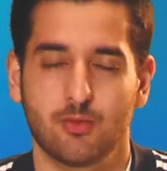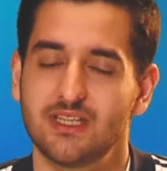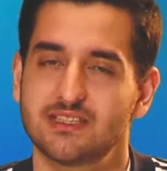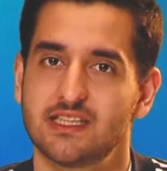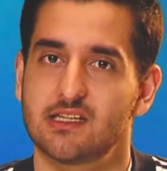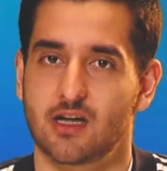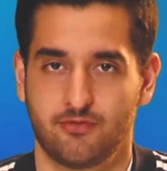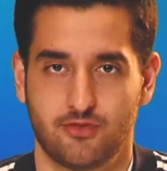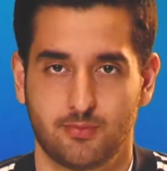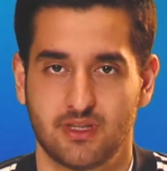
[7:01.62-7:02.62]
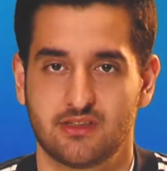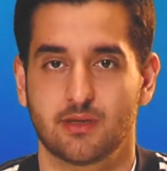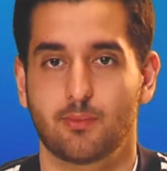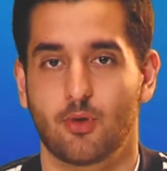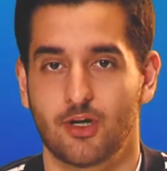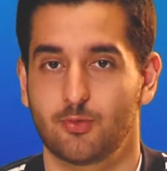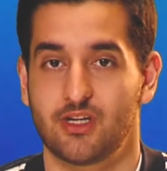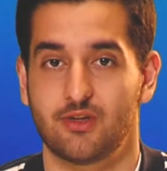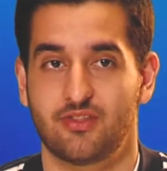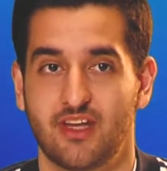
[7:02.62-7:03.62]
I don't want to say comfortably to the point
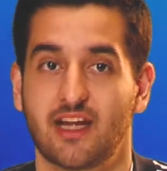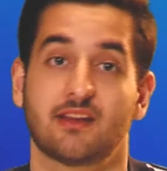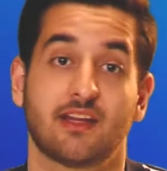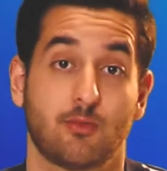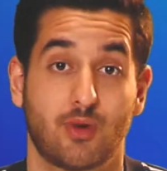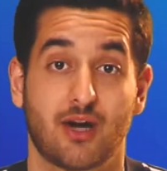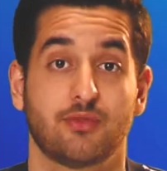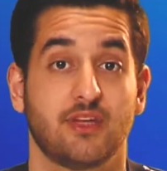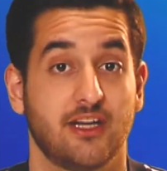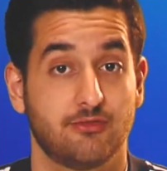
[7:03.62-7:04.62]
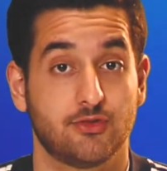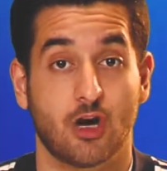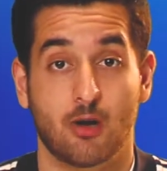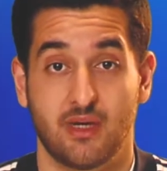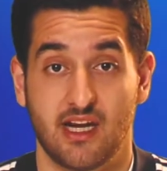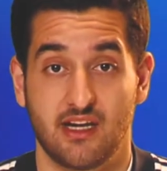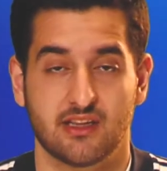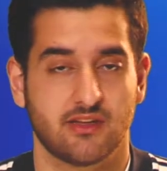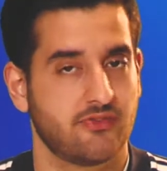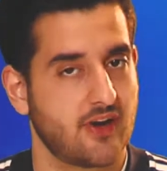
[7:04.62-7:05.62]
where you think that, wow, they're
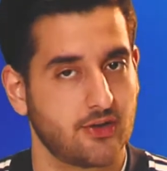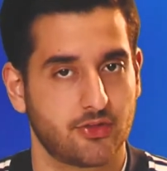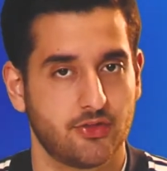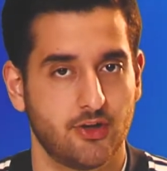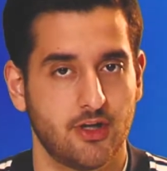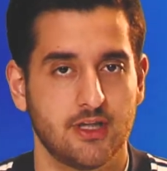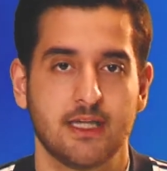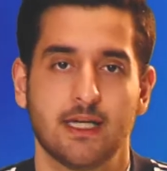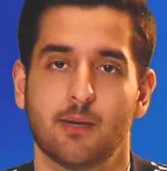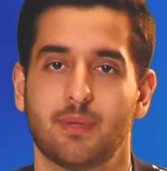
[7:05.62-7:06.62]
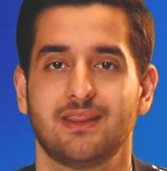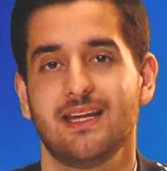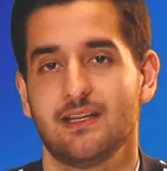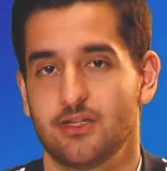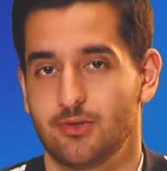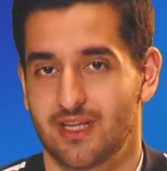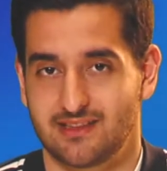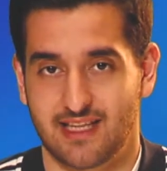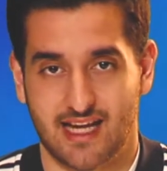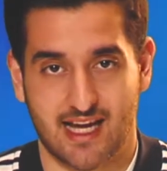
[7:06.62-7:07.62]
dominating in the final third, but they knew
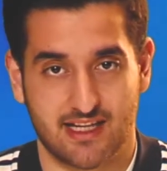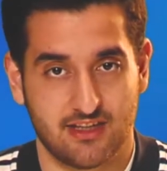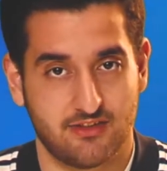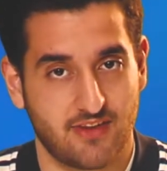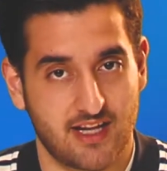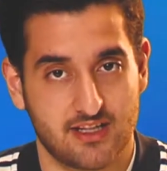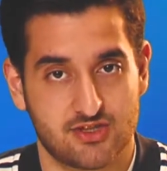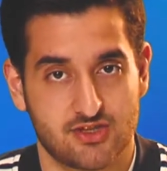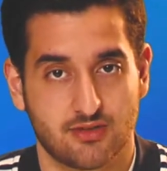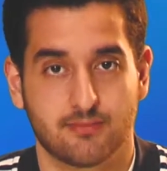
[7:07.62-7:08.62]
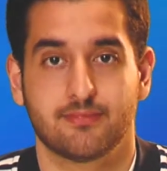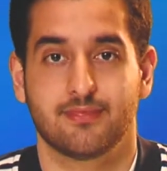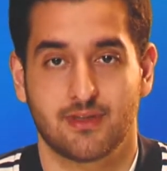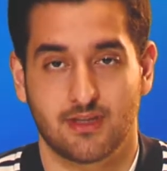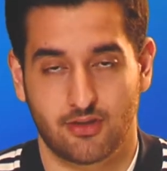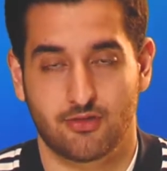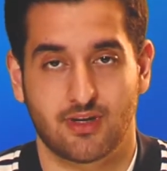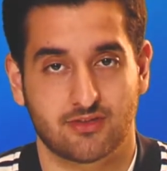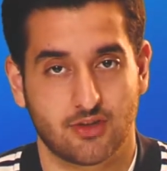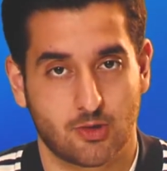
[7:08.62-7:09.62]
that they had an advantage
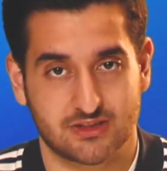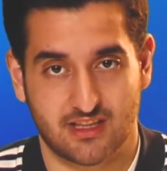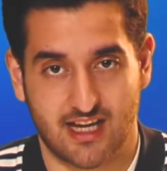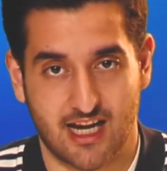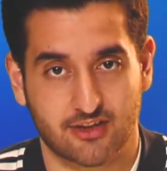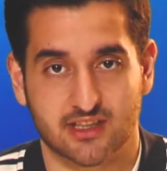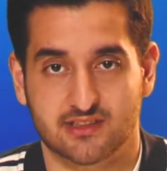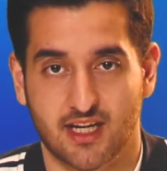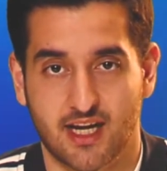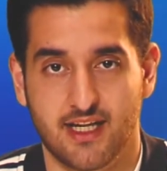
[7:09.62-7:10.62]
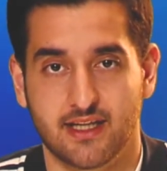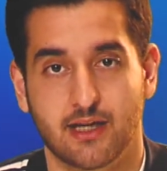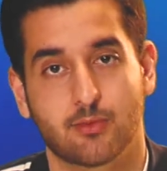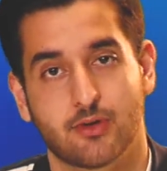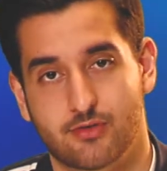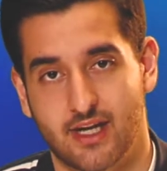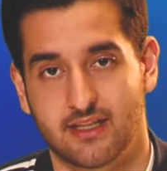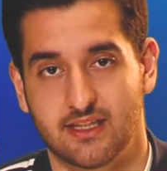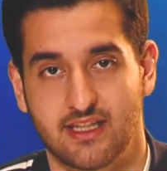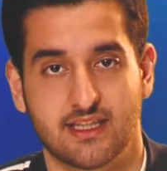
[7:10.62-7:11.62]
throughout the course of the aggregate tie and were
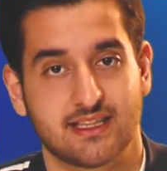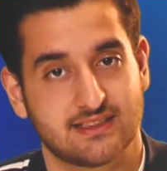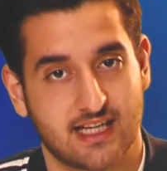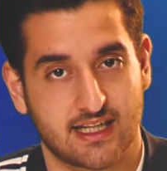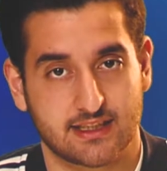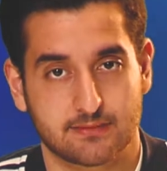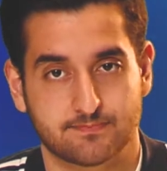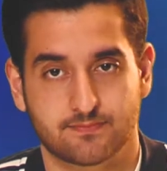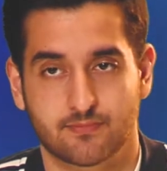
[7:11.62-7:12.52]
rightly attacking.